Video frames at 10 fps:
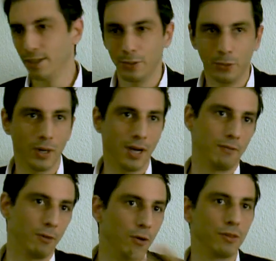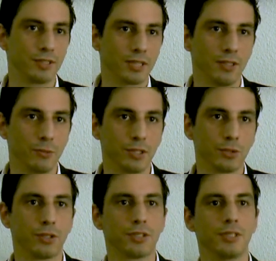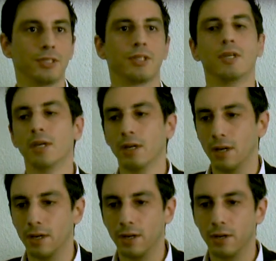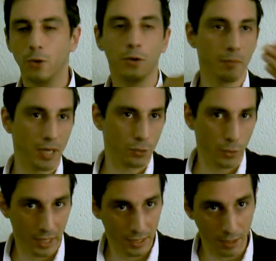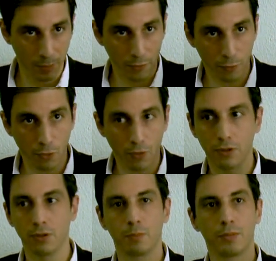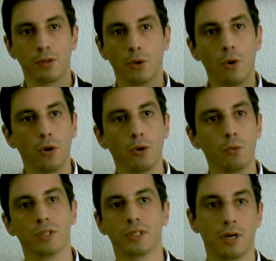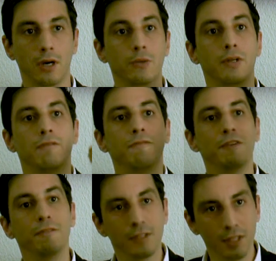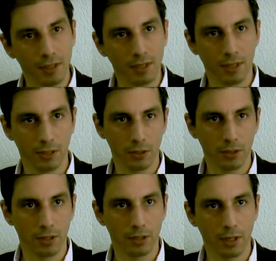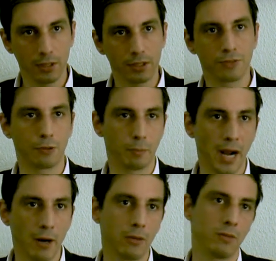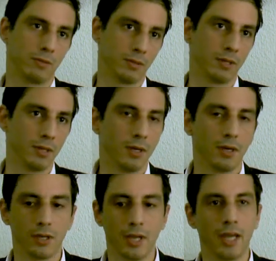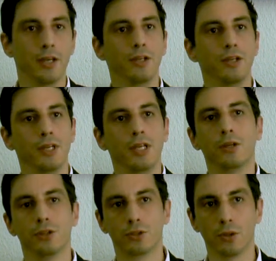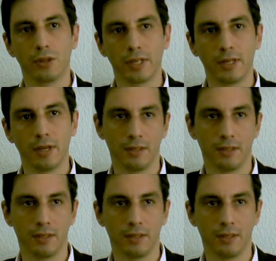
you have all the state resources. Uh, going back to what I said before, the, the oil was 150 uh, dollars for barrel, uh, and he controlled it.